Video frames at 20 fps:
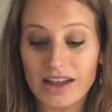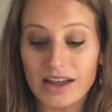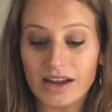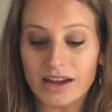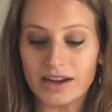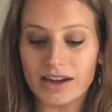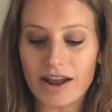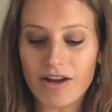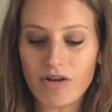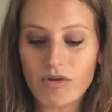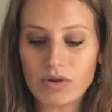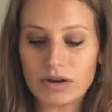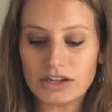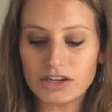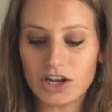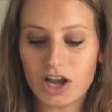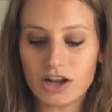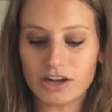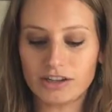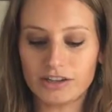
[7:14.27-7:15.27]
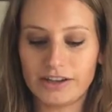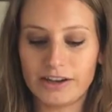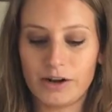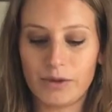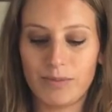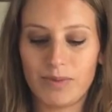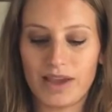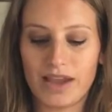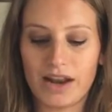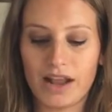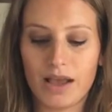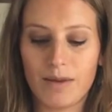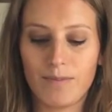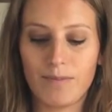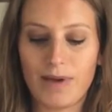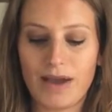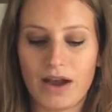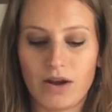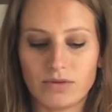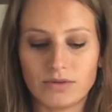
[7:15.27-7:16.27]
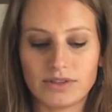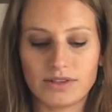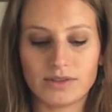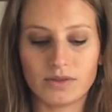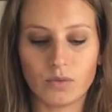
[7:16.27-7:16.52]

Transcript: Now I want to talk a little bit about